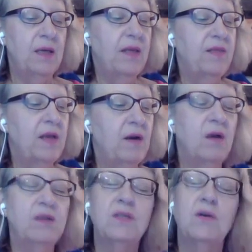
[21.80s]
And then
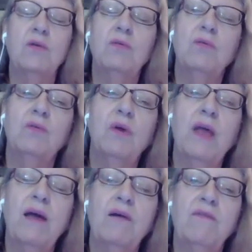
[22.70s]
also
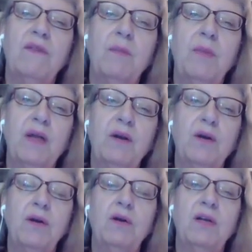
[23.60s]
have a
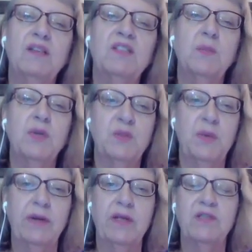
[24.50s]
better customer
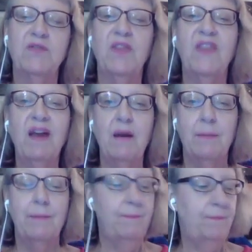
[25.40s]
experience for
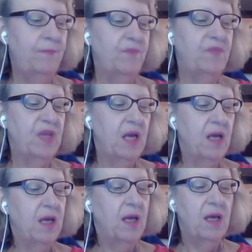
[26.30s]
them.
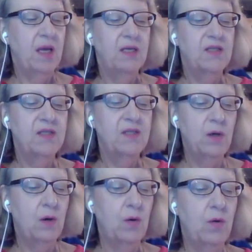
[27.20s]

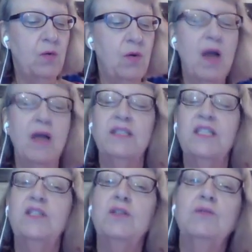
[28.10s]
So,
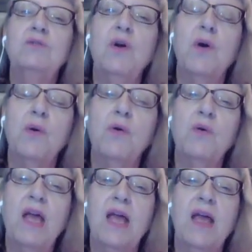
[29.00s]
did you know
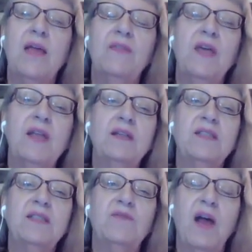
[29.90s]
that
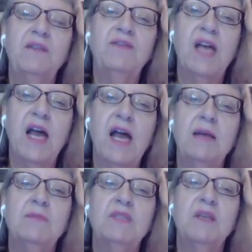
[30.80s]
it's 5
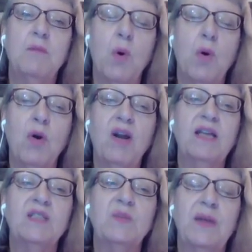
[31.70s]
times more
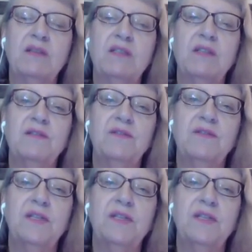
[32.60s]
expensive